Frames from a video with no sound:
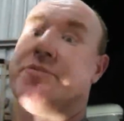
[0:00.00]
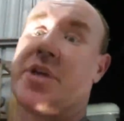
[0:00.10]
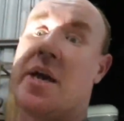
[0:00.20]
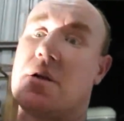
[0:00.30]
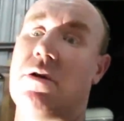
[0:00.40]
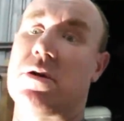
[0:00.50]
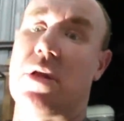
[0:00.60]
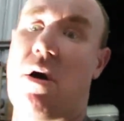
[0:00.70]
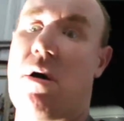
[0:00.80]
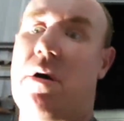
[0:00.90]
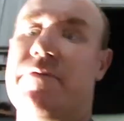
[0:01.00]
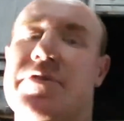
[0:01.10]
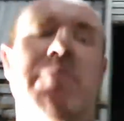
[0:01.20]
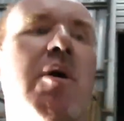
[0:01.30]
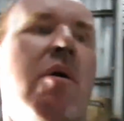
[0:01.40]
10 o'clock live
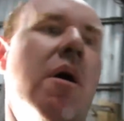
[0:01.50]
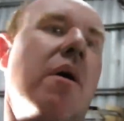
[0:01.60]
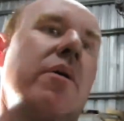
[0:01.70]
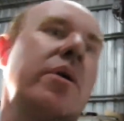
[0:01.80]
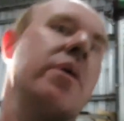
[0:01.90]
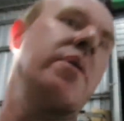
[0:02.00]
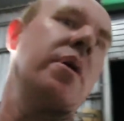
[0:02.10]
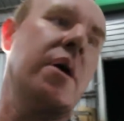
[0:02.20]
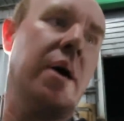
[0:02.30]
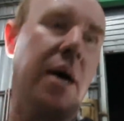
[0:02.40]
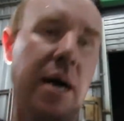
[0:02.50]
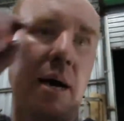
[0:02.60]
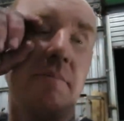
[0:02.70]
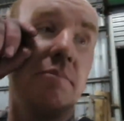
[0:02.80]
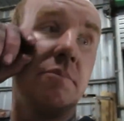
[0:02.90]
tomorrow,
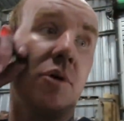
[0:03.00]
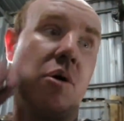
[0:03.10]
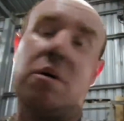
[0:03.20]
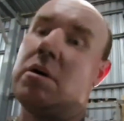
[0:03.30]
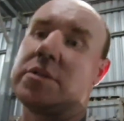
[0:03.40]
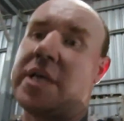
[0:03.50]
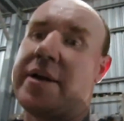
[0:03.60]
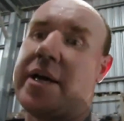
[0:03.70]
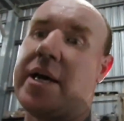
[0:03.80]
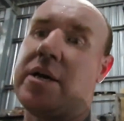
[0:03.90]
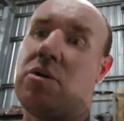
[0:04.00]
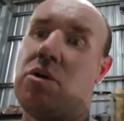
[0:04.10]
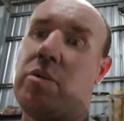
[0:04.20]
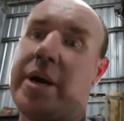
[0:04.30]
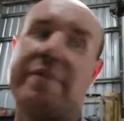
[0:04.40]
or Sunday,
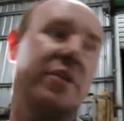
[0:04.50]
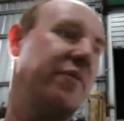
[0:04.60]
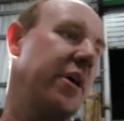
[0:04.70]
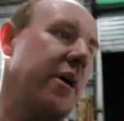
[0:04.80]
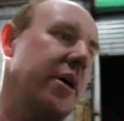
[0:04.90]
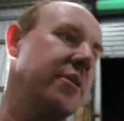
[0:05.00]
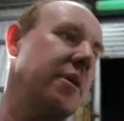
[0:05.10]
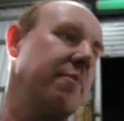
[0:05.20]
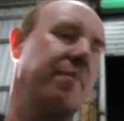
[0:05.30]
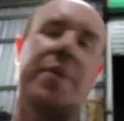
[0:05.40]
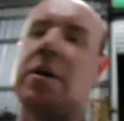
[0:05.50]
or whenever this video goes up.